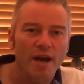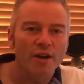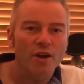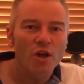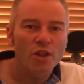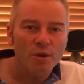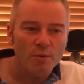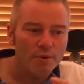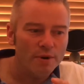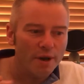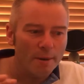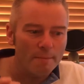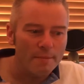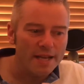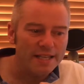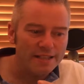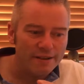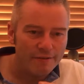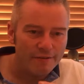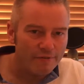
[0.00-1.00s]
I know that we're not
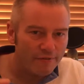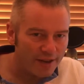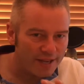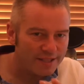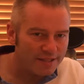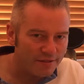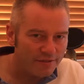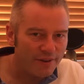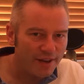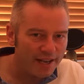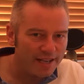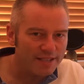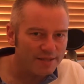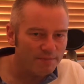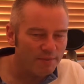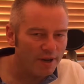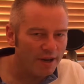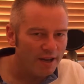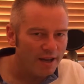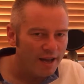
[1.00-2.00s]
meeting face to face,
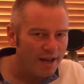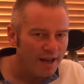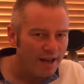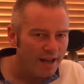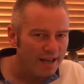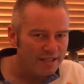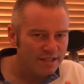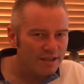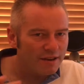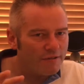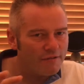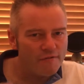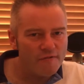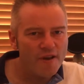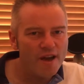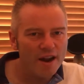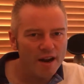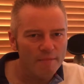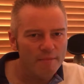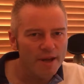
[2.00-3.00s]
but it's going to
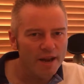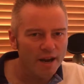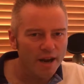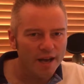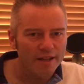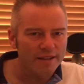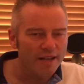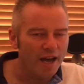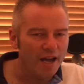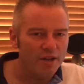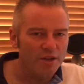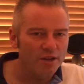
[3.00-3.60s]
feel a bit like that.